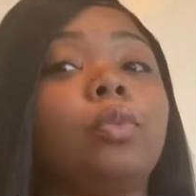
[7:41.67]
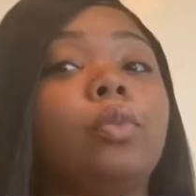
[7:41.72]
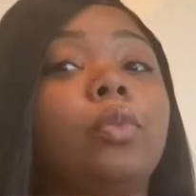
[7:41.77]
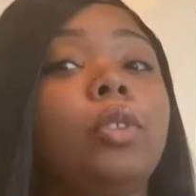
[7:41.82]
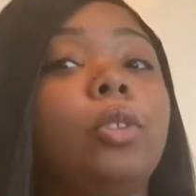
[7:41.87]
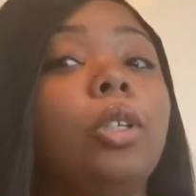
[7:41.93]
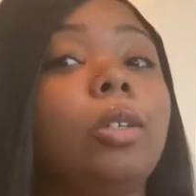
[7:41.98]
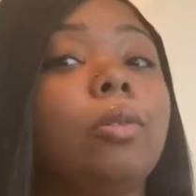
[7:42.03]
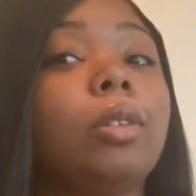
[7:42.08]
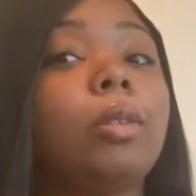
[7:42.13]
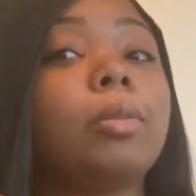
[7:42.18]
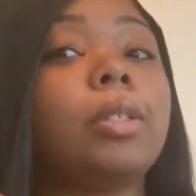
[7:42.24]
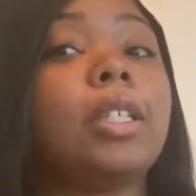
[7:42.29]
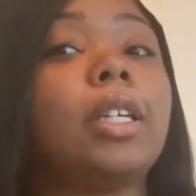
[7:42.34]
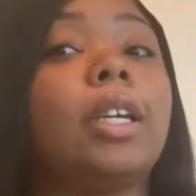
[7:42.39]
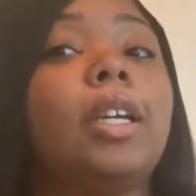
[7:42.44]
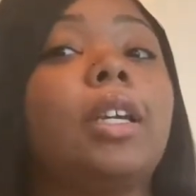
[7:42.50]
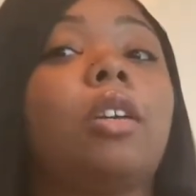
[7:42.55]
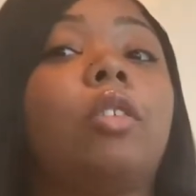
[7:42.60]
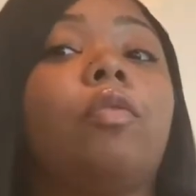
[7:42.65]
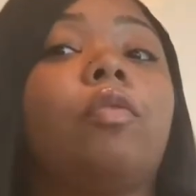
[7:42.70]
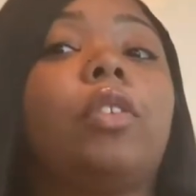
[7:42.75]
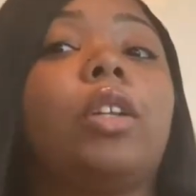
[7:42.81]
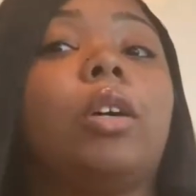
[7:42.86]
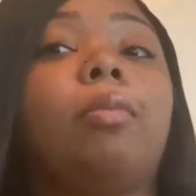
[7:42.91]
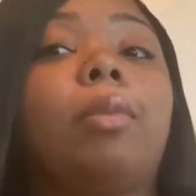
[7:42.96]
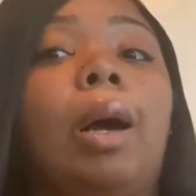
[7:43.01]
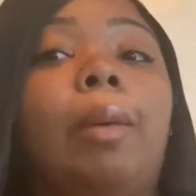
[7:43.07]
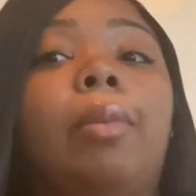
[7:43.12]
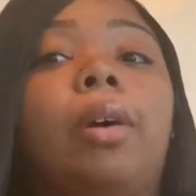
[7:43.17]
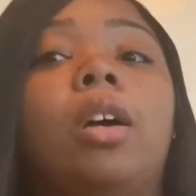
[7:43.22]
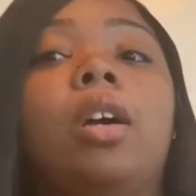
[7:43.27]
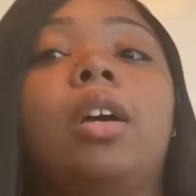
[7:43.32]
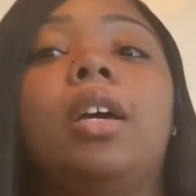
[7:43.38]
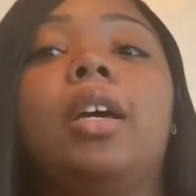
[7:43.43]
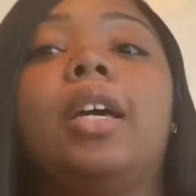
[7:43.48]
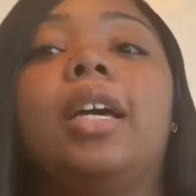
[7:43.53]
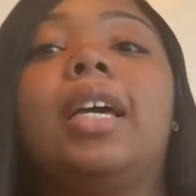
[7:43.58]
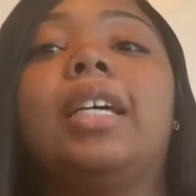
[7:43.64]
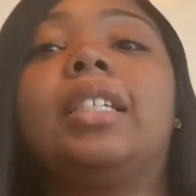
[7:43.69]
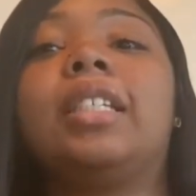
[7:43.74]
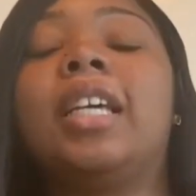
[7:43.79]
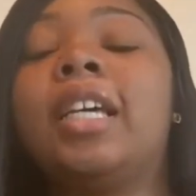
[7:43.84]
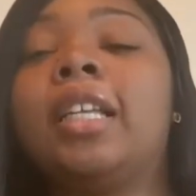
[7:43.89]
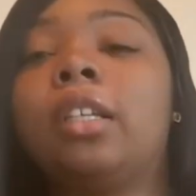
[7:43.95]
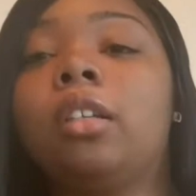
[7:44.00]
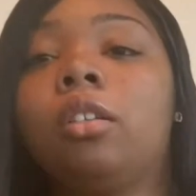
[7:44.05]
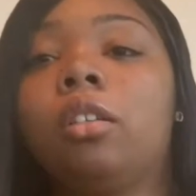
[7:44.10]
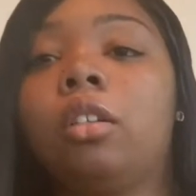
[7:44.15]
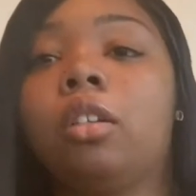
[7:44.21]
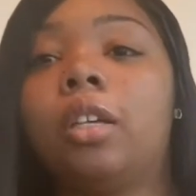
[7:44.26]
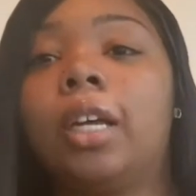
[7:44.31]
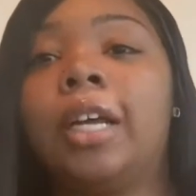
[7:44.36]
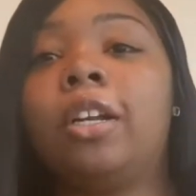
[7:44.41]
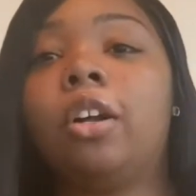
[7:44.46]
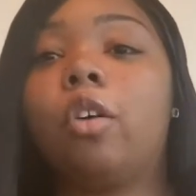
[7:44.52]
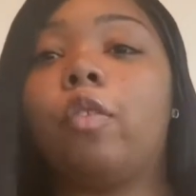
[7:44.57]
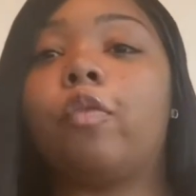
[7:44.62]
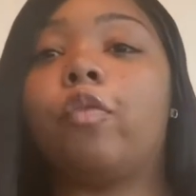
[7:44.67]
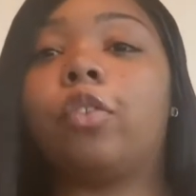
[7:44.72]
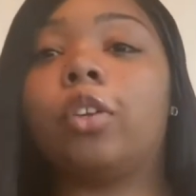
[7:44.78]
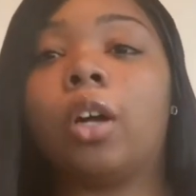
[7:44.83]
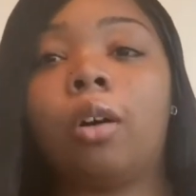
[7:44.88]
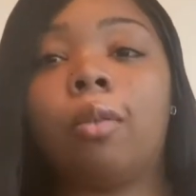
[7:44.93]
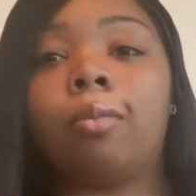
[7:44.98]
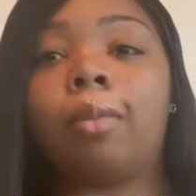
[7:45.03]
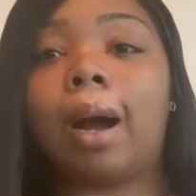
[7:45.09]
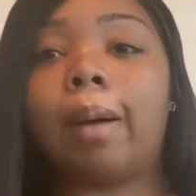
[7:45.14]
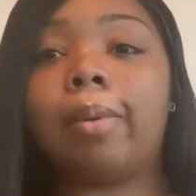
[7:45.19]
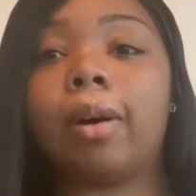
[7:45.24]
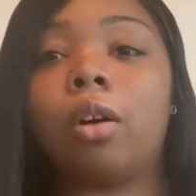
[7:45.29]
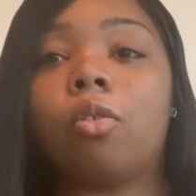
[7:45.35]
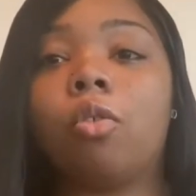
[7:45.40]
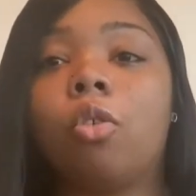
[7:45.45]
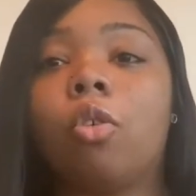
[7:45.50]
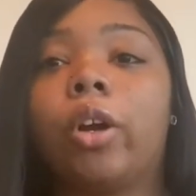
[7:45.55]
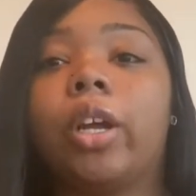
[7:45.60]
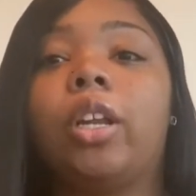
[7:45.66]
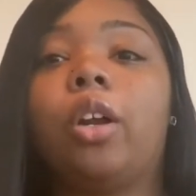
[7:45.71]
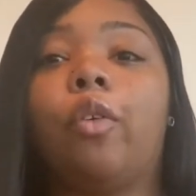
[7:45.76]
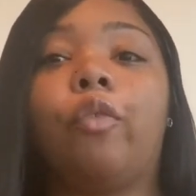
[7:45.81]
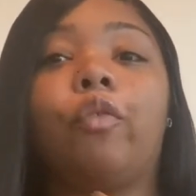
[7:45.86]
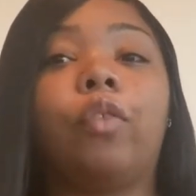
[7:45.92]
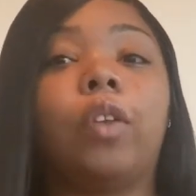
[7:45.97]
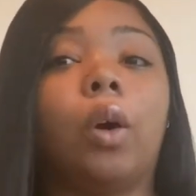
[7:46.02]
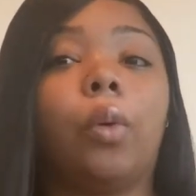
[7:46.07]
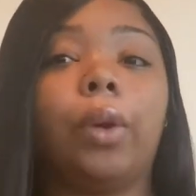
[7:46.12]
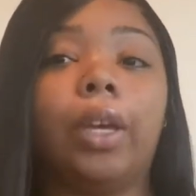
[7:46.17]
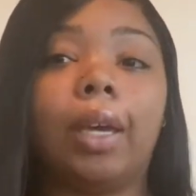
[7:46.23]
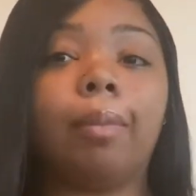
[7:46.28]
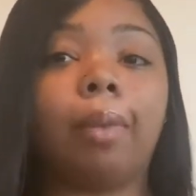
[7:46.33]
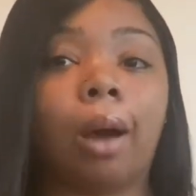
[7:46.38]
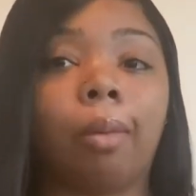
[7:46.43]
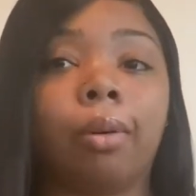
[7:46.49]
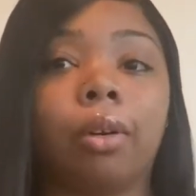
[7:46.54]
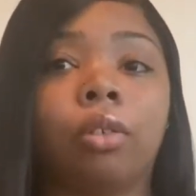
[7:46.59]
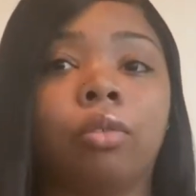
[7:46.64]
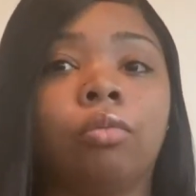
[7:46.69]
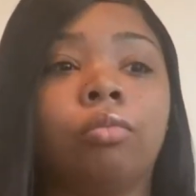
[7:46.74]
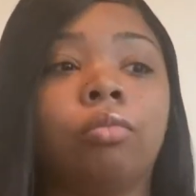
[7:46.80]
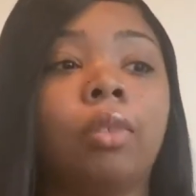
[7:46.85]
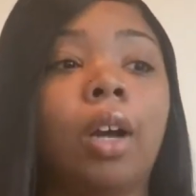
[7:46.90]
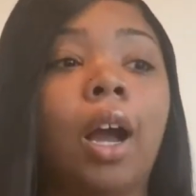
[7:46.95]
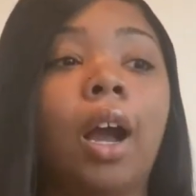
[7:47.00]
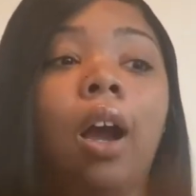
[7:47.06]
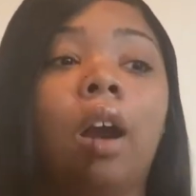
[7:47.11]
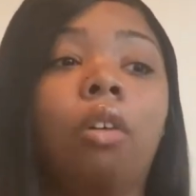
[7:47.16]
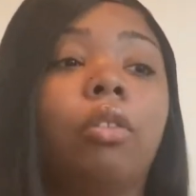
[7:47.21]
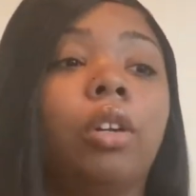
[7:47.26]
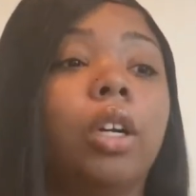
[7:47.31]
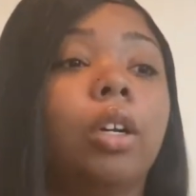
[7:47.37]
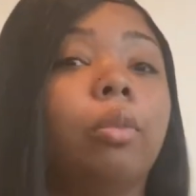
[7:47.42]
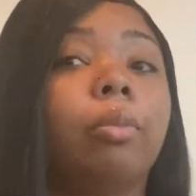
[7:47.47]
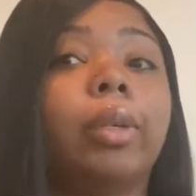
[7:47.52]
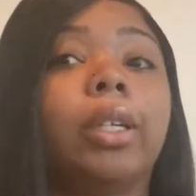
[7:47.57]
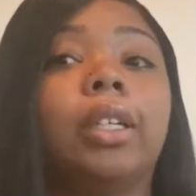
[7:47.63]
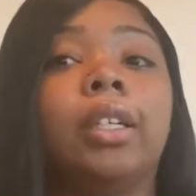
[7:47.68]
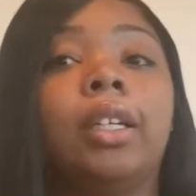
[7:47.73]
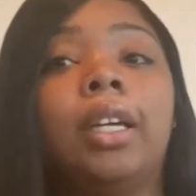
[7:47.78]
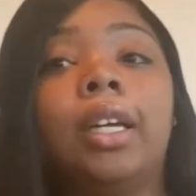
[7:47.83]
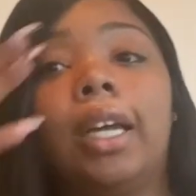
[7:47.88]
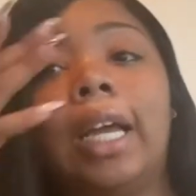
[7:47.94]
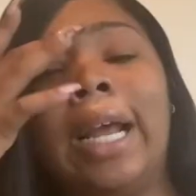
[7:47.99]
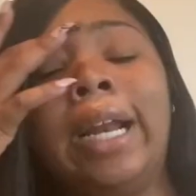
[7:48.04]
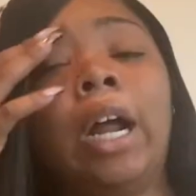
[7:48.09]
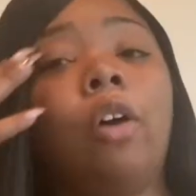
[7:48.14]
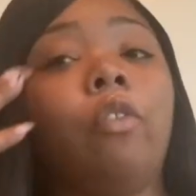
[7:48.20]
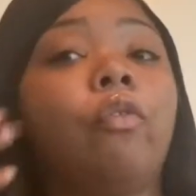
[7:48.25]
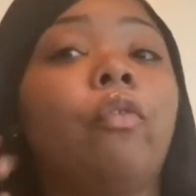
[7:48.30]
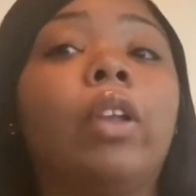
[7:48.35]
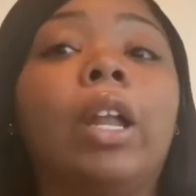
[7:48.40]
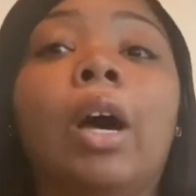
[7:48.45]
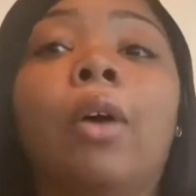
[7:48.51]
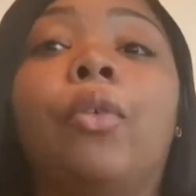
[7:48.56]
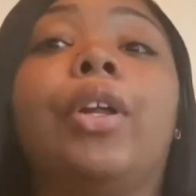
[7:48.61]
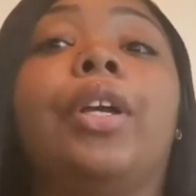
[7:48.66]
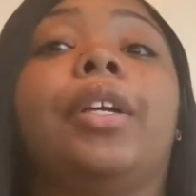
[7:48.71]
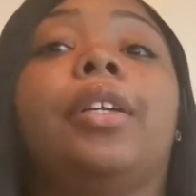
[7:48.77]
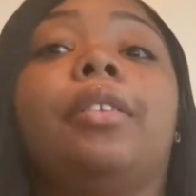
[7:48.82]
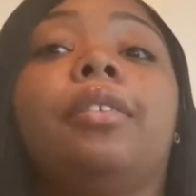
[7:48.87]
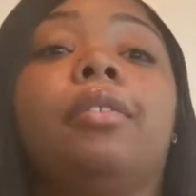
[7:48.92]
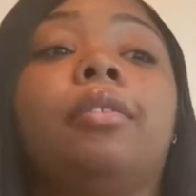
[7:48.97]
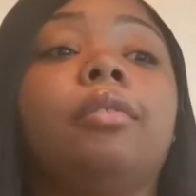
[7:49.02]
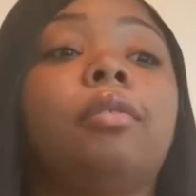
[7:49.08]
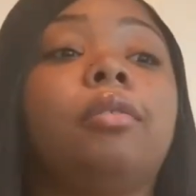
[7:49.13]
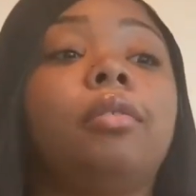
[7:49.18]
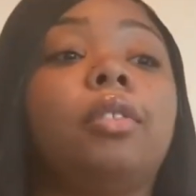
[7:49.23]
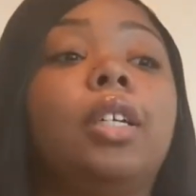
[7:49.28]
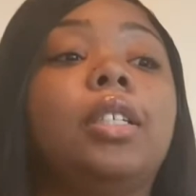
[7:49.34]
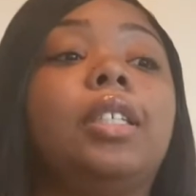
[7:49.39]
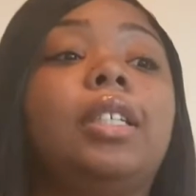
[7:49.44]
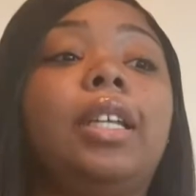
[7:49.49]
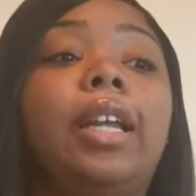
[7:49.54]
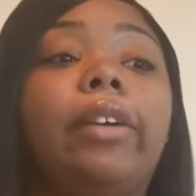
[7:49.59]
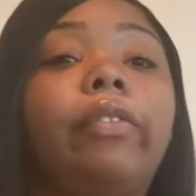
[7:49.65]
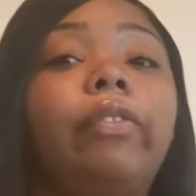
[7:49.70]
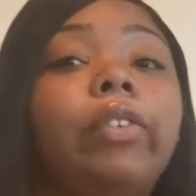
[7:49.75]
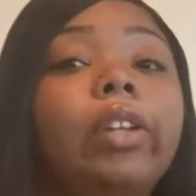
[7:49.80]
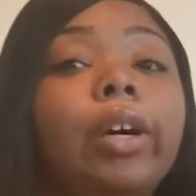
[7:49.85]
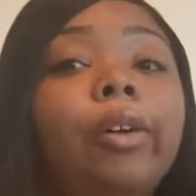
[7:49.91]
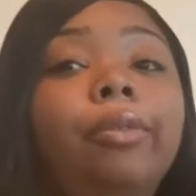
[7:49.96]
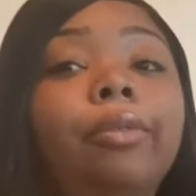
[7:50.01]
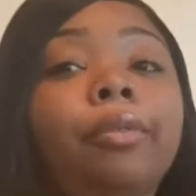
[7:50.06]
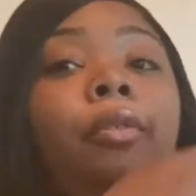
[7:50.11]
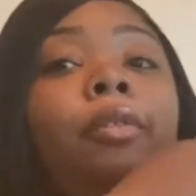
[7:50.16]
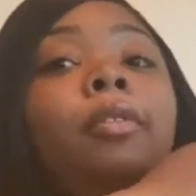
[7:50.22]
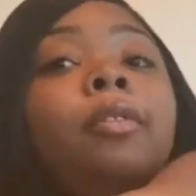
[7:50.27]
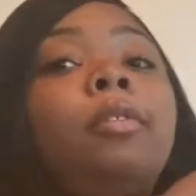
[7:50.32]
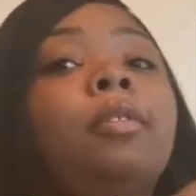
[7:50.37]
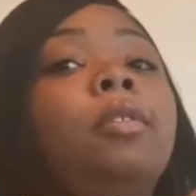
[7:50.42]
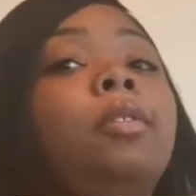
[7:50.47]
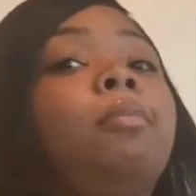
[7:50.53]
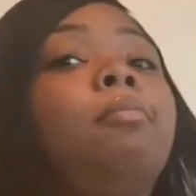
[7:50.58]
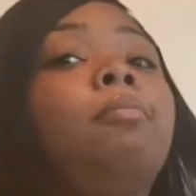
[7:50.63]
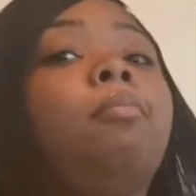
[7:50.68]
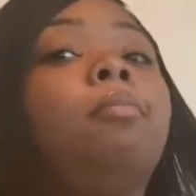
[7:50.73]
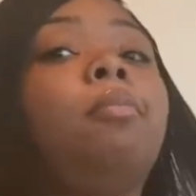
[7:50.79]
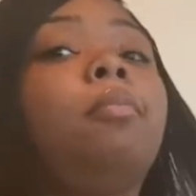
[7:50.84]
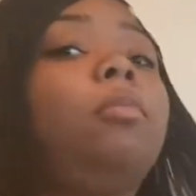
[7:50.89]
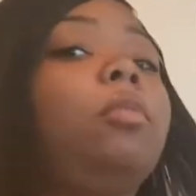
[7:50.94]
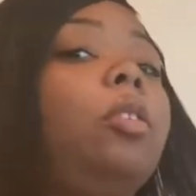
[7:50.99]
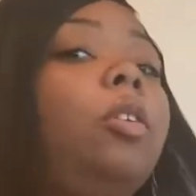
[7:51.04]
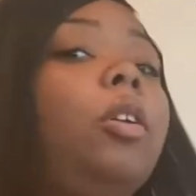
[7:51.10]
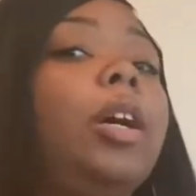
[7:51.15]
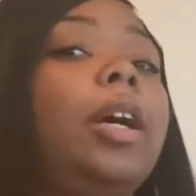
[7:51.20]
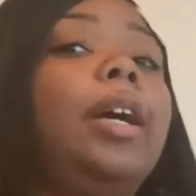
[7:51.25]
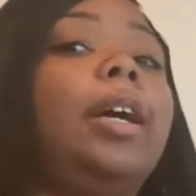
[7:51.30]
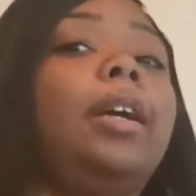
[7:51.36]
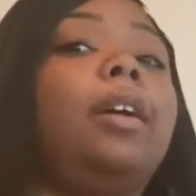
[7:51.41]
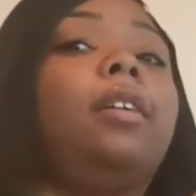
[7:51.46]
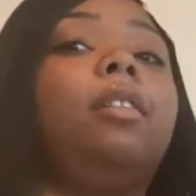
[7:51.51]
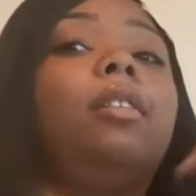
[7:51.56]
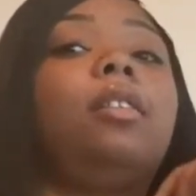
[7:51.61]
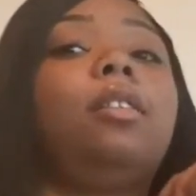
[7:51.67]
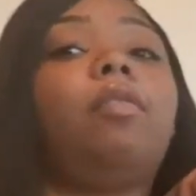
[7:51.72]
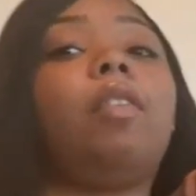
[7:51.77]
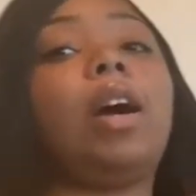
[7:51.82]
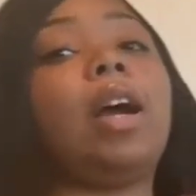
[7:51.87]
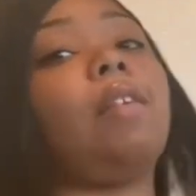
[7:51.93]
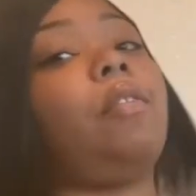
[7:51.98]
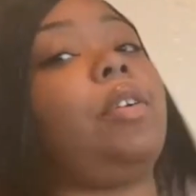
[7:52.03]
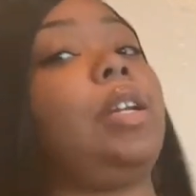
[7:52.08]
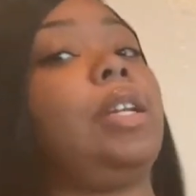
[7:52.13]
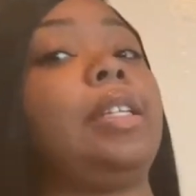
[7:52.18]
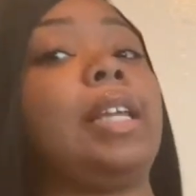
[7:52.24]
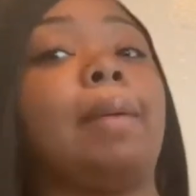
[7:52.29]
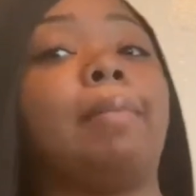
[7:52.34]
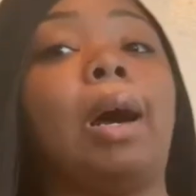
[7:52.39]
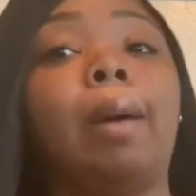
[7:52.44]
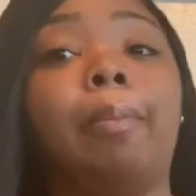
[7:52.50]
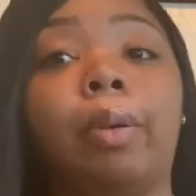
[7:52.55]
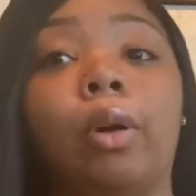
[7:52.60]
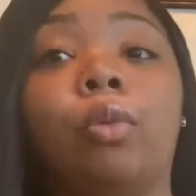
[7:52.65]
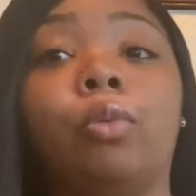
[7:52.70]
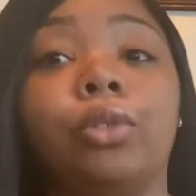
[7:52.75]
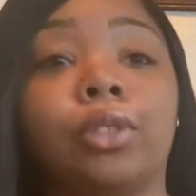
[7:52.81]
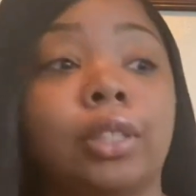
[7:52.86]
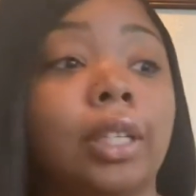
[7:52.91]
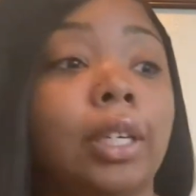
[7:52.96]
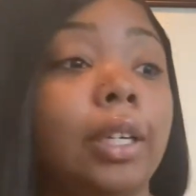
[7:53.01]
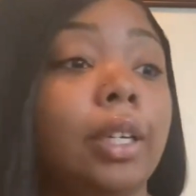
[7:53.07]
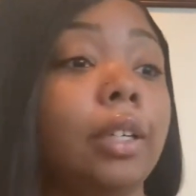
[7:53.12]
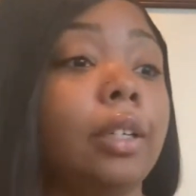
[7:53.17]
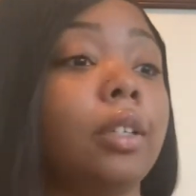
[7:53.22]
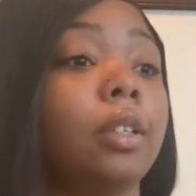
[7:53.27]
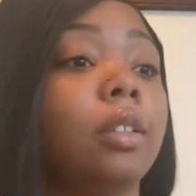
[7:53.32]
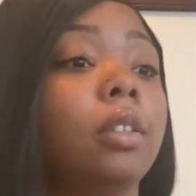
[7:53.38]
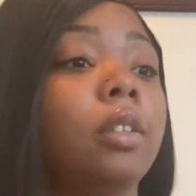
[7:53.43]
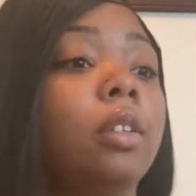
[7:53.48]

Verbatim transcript: You know what I'm saying? It don't float my boat. Is it? It don't float my boat or it don't float in my boat. I don't know, but it don't float it because it ain't floating. Okay? If I ever did that, my boat would sink.